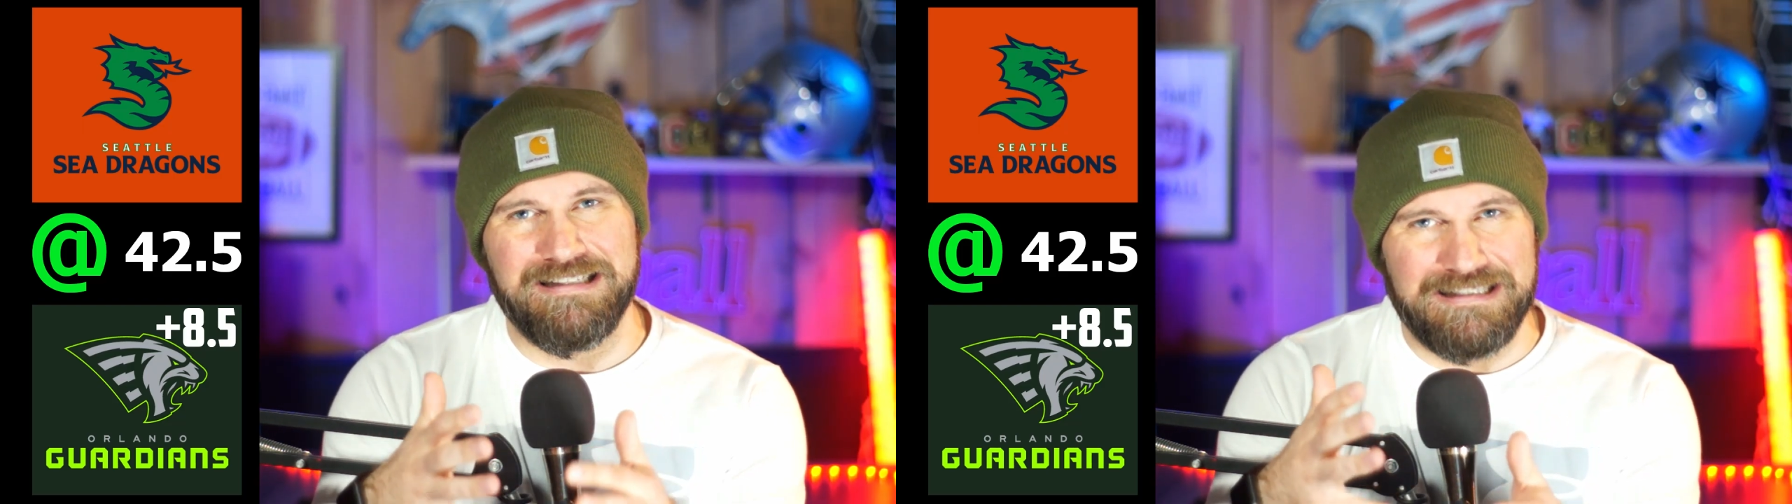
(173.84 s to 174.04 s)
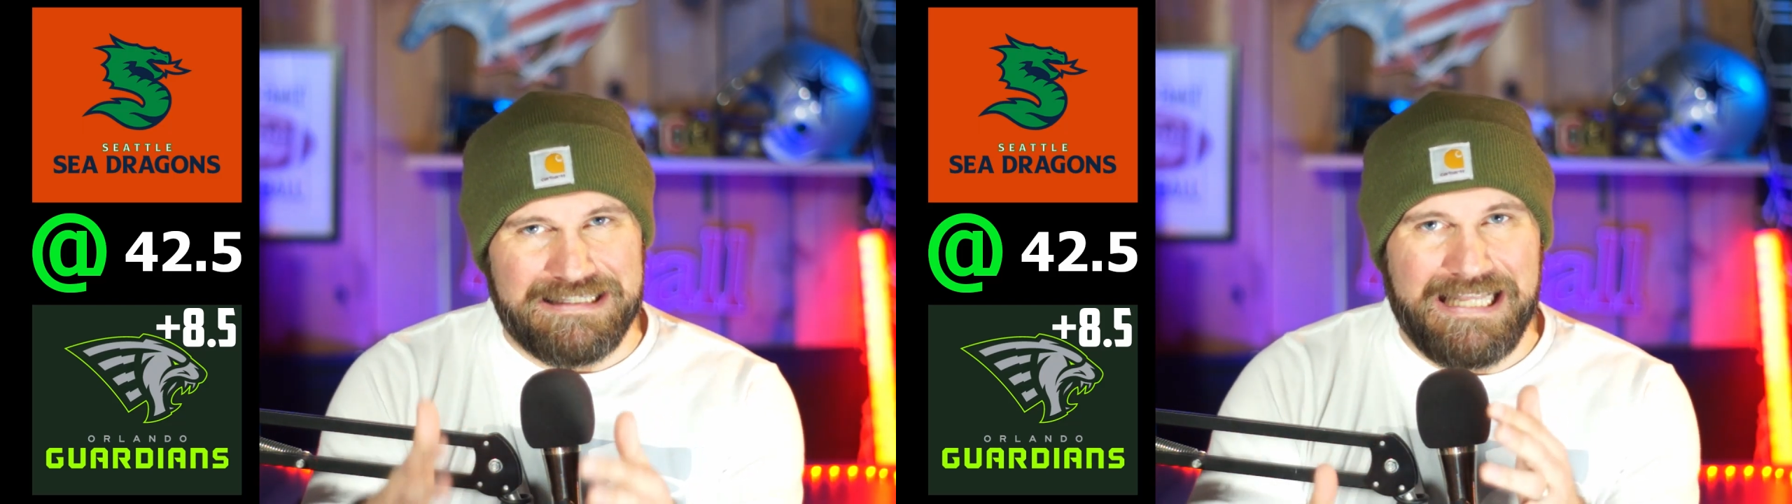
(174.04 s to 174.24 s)

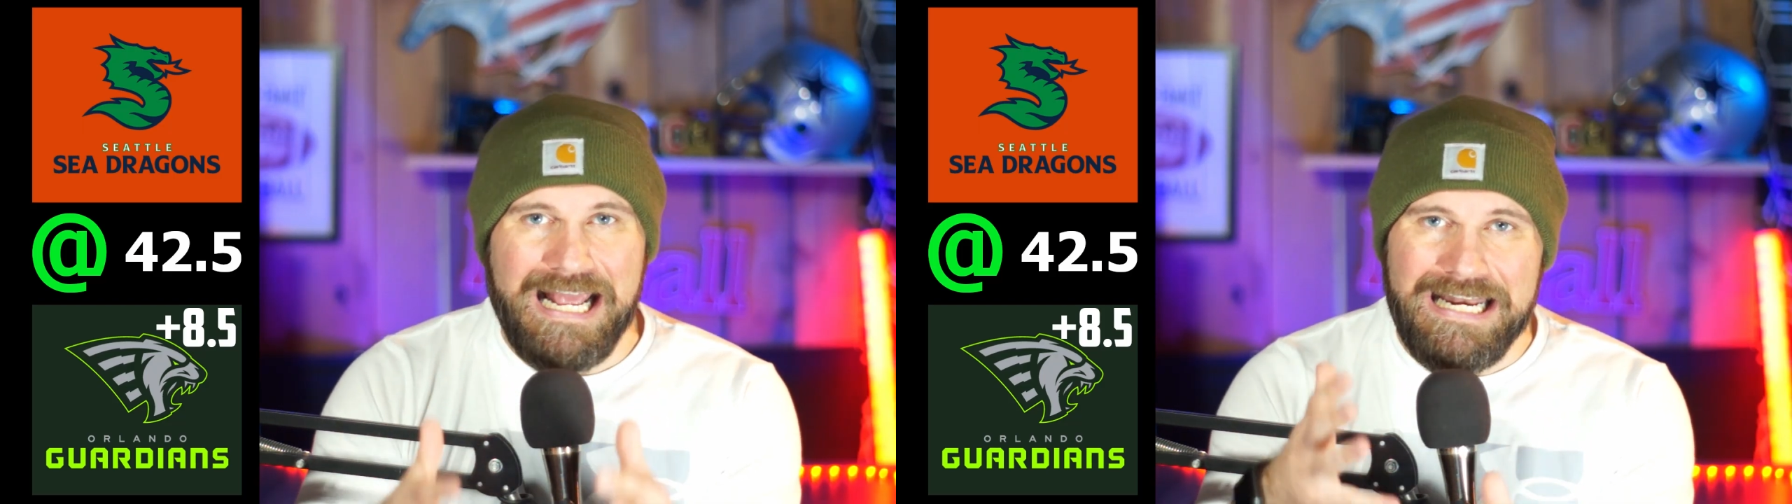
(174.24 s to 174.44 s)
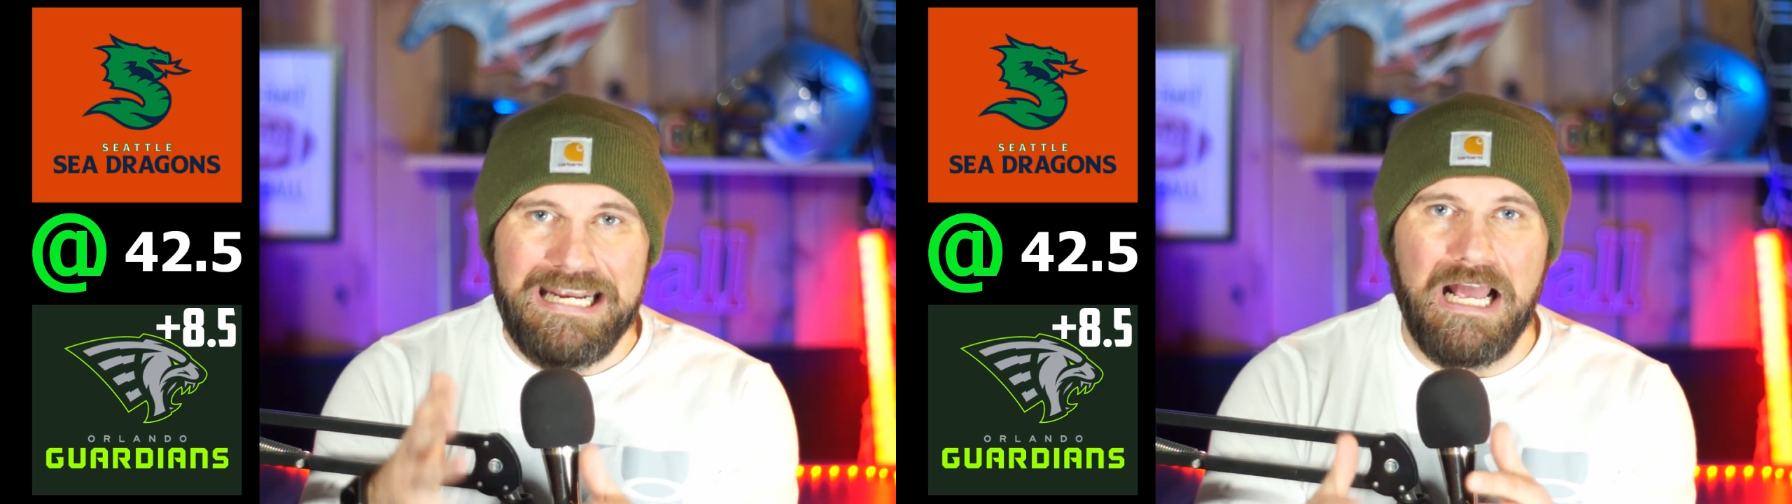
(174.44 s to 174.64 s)

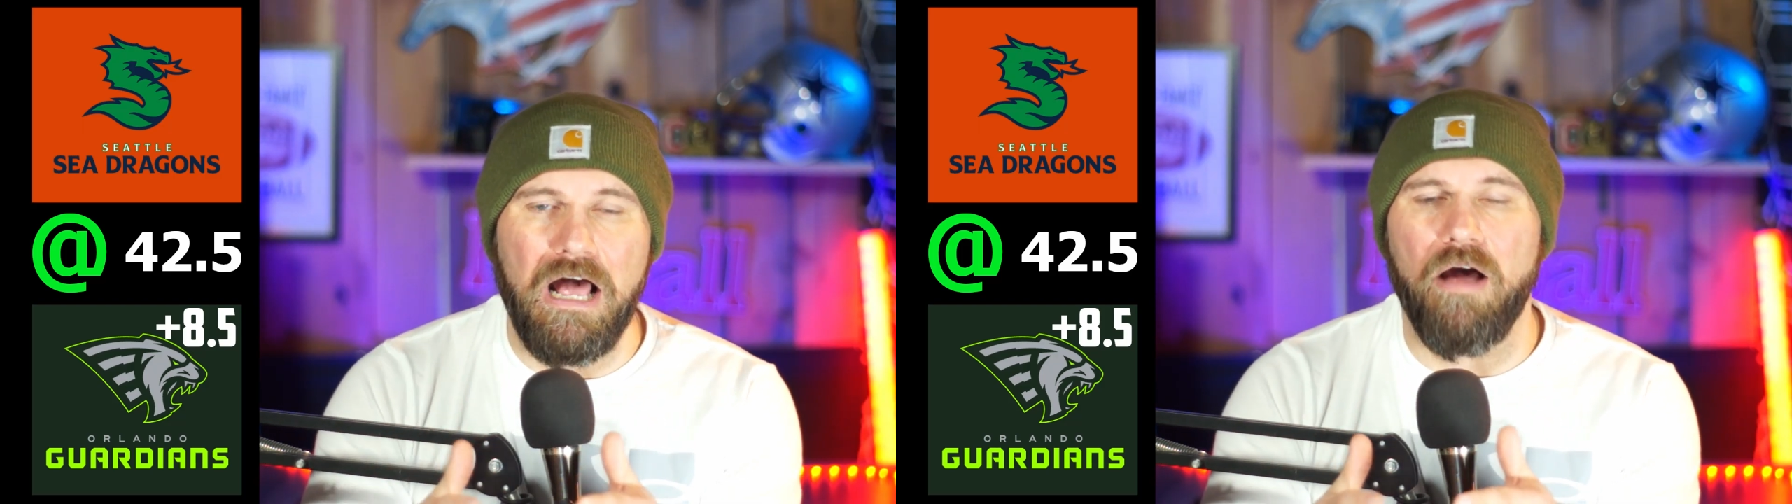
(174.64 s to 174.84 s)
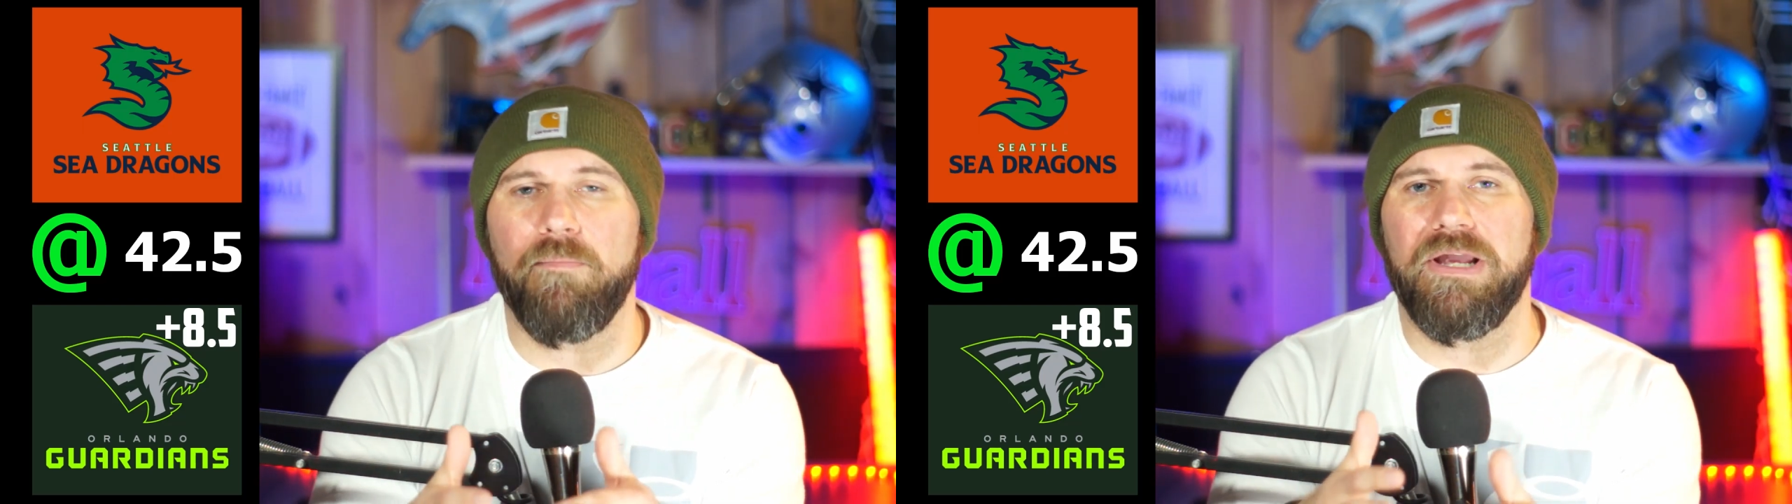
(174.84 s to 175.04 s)
letting
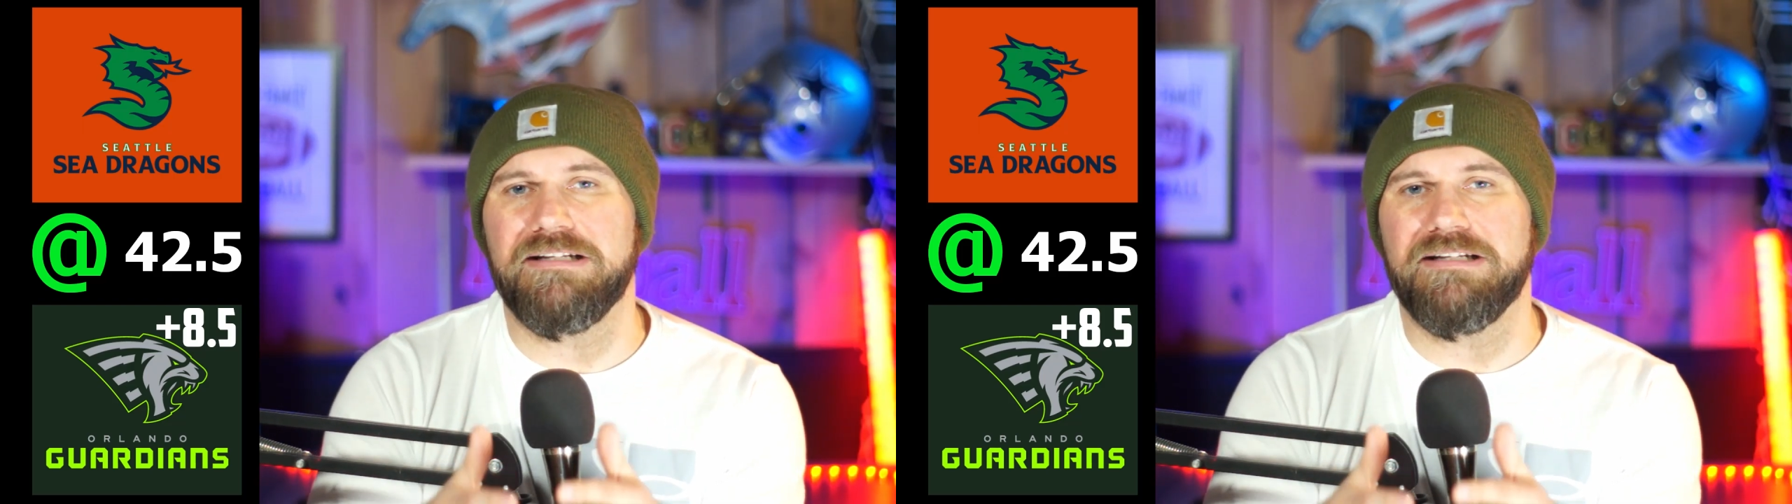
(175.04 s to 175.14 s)
up